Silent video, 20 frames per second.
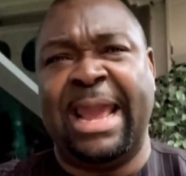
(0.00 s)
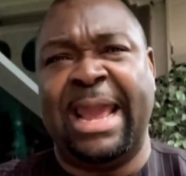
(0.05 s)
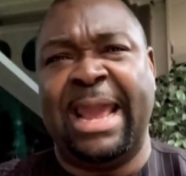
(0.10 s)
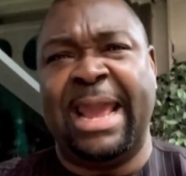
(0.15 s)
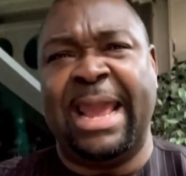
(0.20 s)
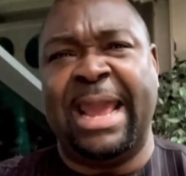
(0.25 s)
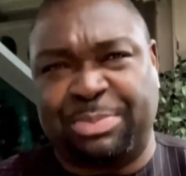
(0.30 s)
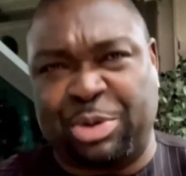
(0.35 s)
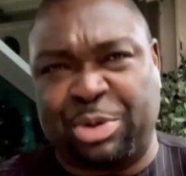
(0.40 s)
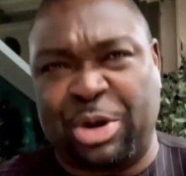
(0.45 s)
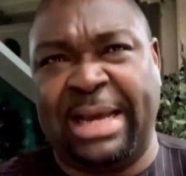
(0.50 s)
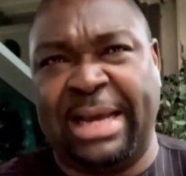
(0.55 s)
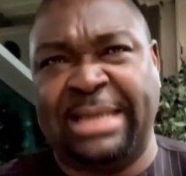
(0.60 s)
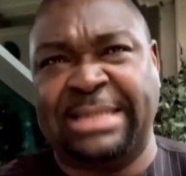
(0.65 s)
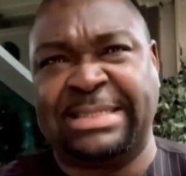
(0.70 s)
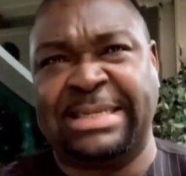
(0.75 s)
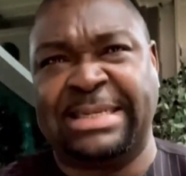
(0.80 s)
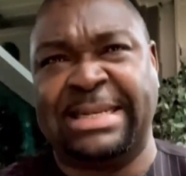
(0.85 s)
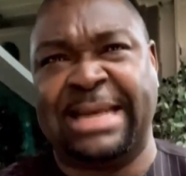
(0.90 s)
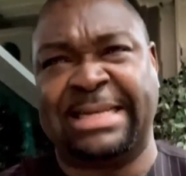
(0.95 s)

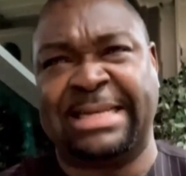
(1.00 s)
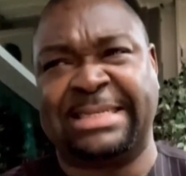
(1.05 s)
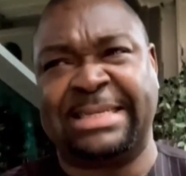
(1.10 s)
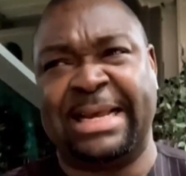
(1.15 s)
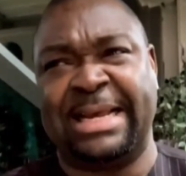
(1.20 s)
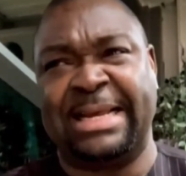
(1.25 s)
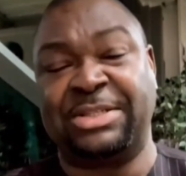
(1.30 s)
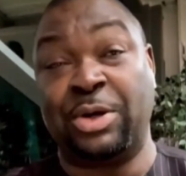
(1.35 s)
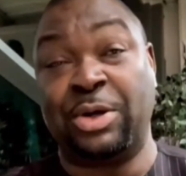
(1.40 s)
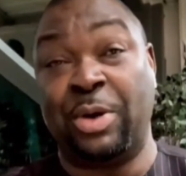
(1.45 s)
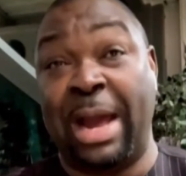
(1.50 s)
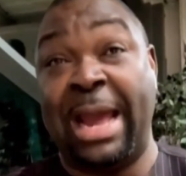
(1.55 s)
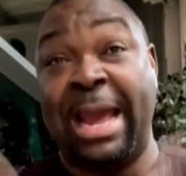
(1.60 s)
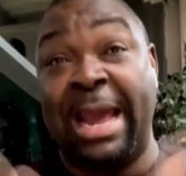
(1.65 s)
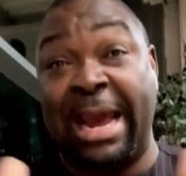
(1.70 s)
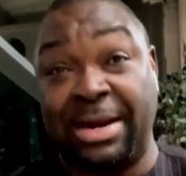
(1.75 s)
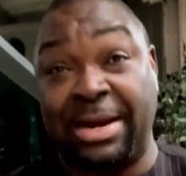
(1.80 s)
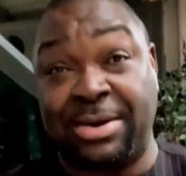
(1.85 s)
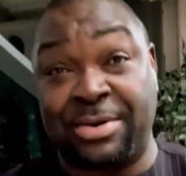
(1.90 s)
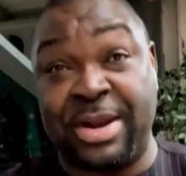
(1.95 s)
enterprise in that sense. So I
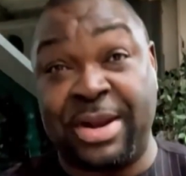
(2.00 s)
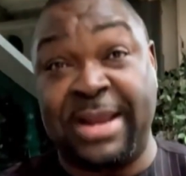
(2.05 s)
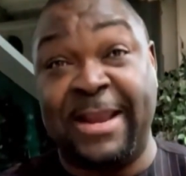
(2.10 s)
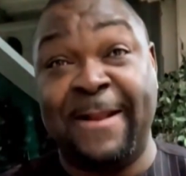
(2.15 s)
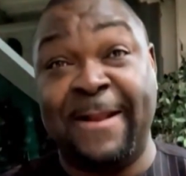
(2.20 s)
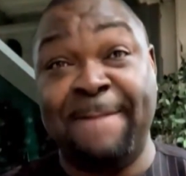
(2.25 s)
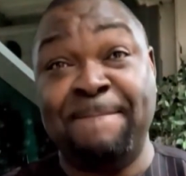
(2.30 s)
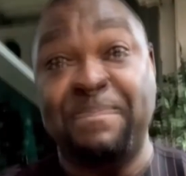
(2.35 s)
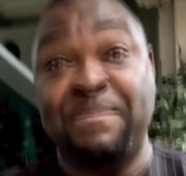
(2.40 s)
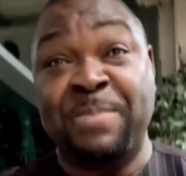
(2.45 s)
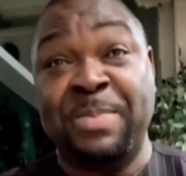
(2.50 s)
agree.